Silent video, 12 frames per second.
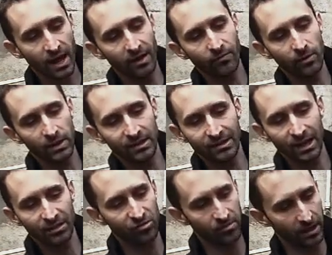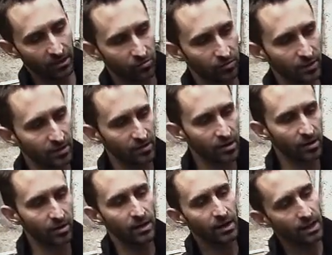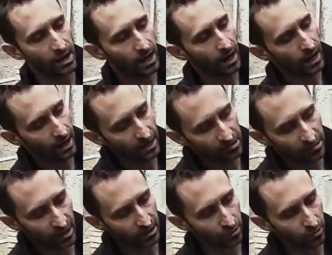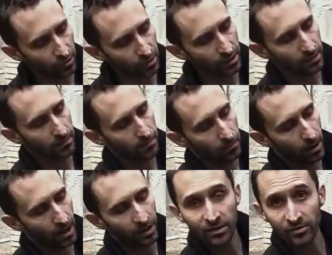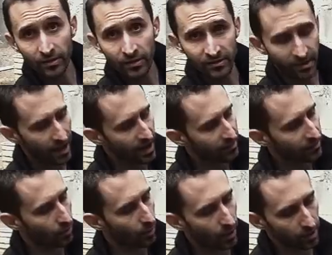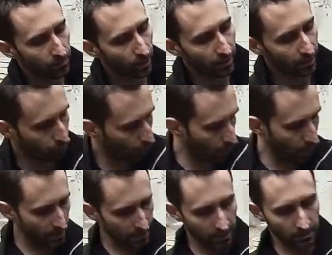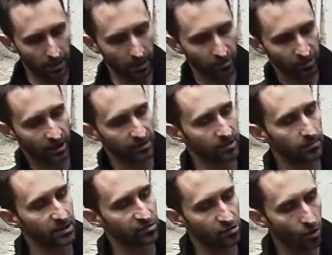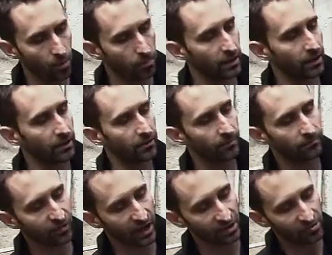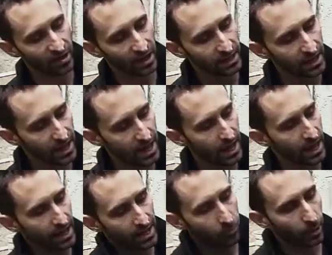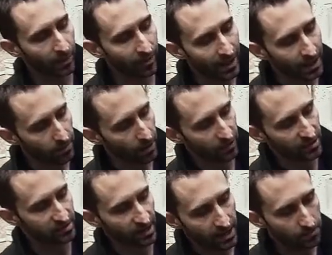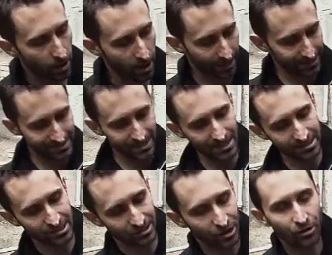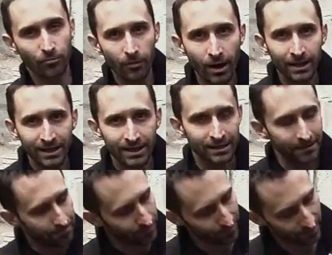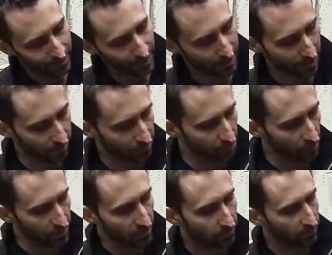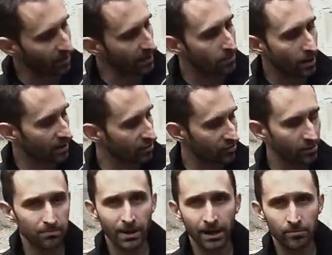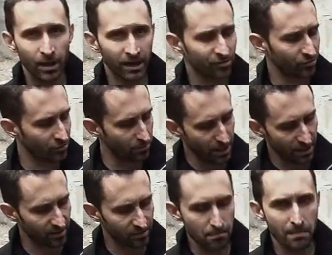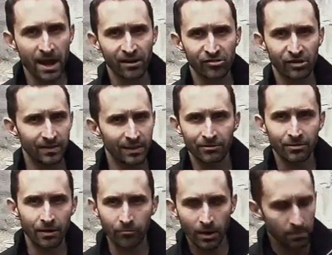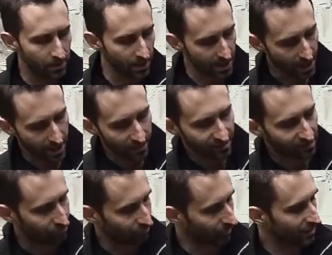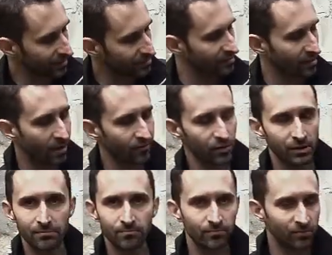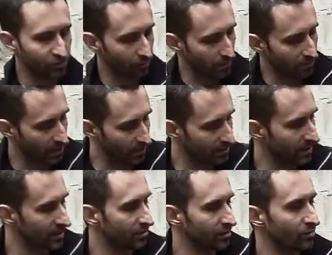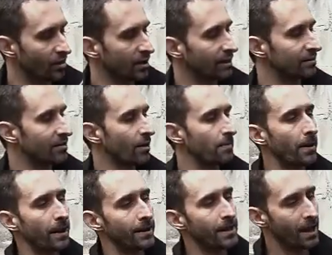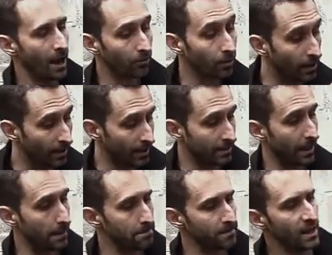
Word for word: I've already attached some extra things here. It's got good pockets on the side. I've got a water bottle in one, and the other side's got my scope and a flashlight. And what I like about these side pockets is that they're rugged. So many side pockets on backpacks are just made of this mesh, and they rip. And this is rugged stuff. You can scrape that on things, and it's not going to tear apart. I really like that.